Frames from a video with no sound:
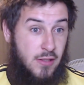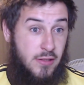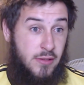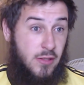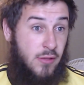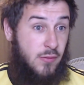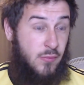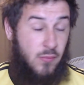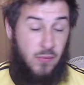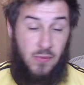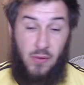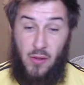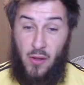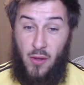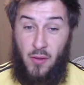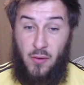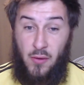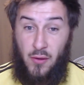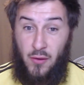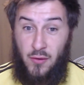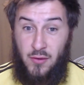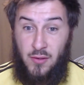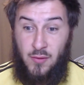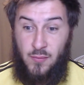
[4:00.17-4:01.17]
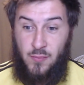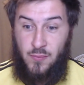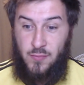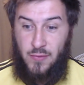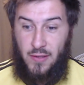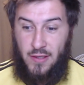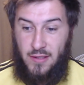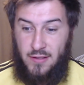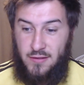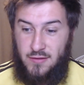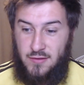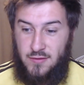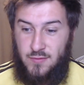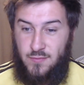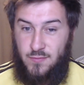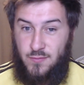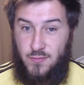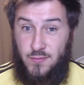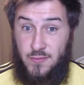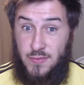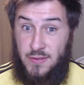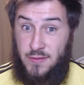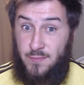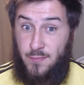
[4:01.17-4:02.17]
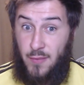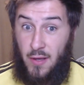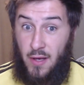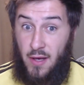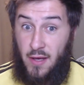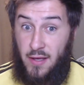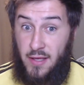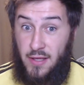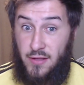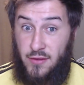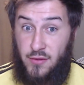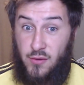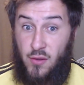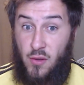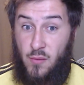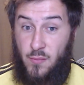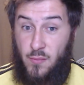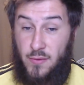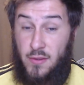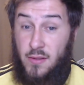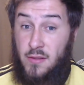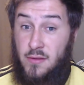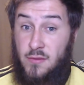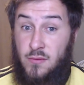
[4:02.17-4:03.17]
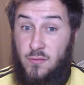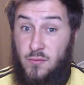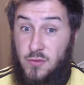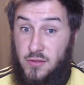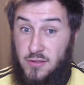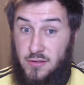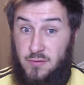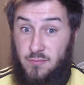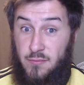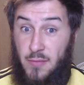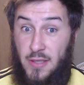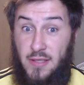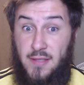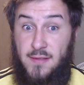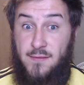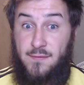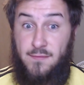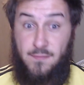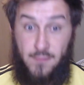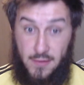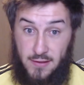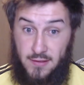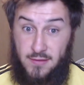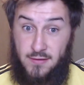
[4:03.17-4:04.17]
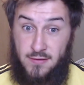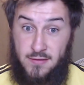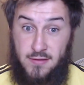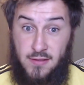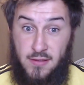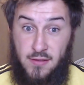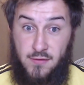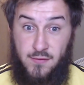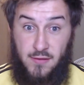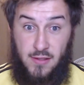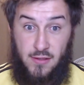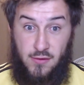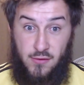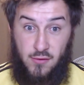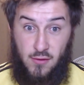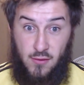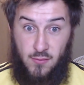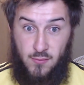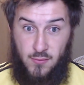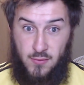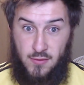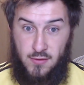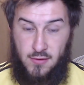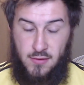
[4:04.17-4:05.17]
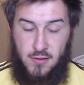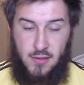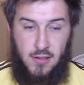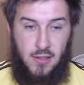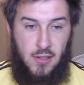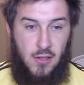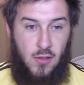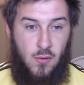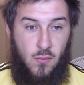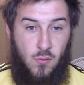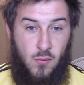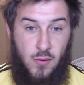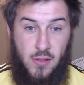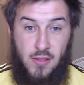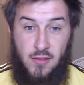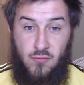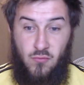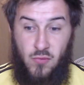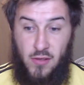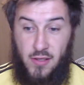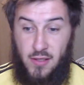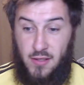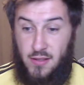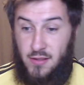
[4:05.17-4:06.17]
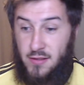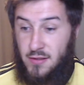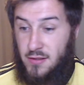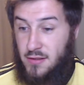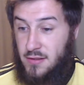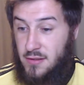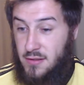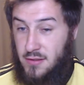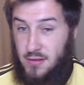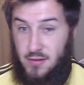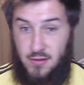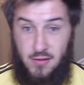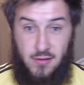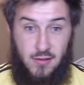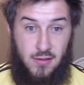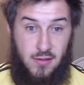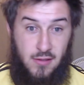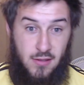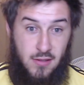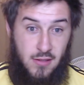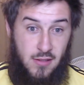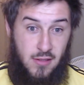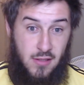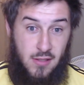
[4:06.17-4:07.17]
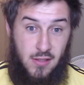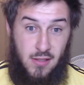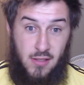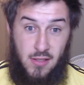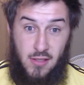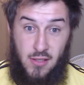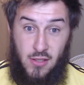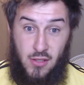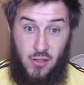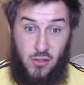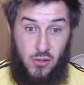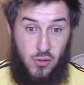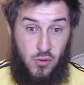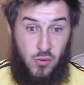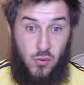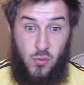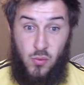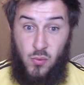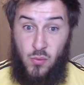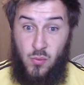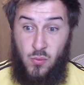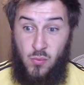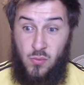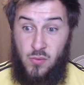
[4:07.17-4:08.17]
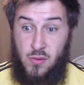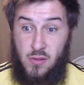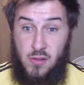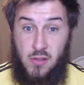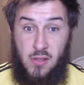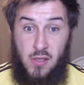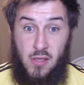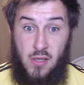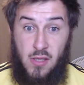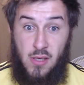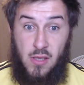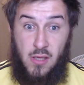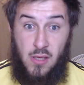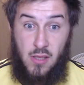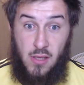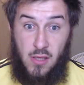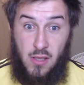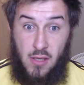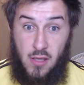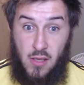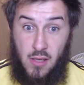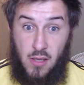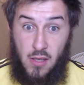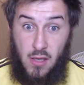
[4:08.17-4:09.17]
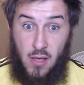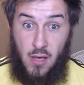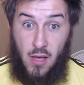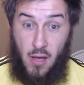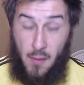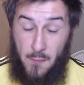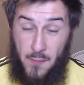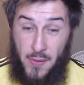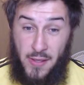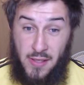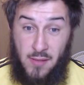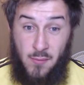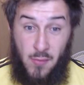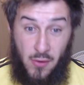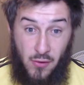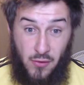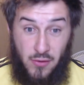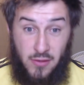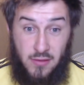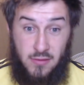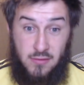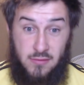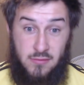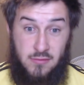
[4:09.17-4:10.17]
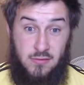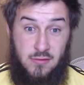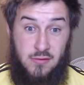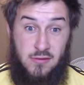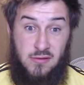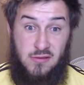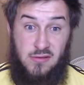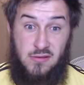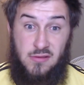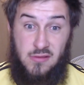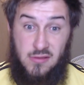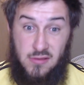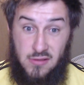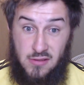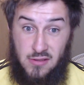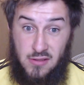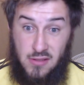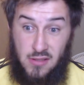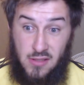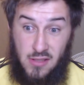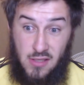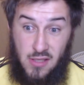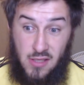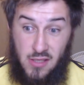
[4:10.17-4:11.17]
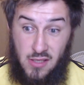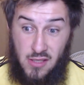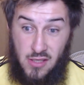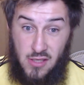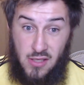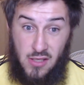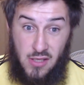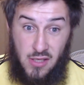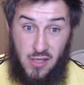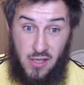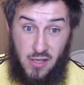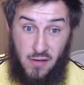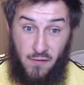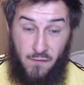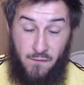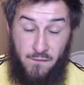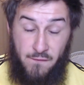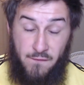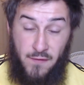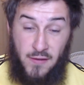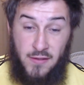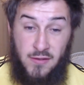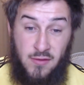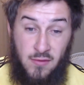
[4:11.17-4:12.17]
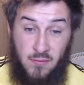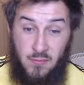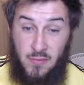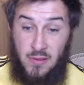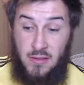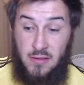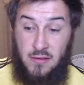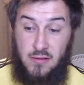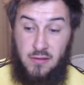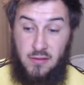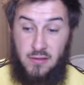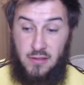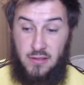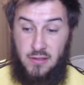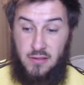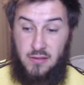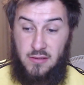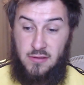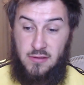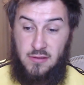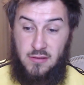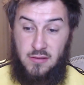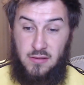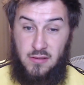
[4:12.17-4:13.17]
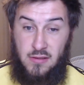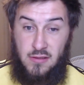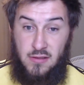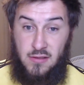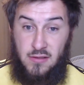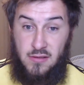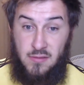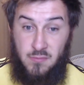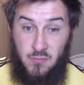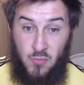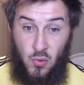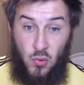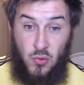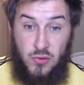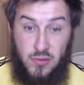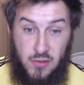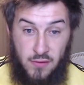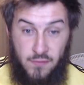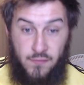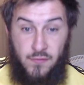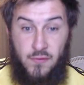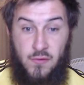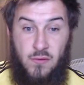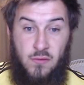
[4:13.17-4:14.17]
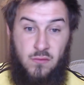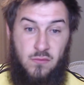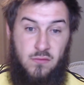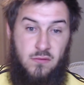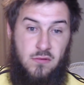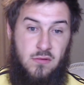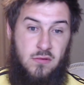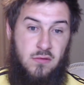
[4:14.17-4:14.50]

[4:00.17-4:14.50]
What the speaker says: the only place, bar Ethiopia, which makes fucking sense for Ethiopia, where you, being American, is fundamentally more difficult.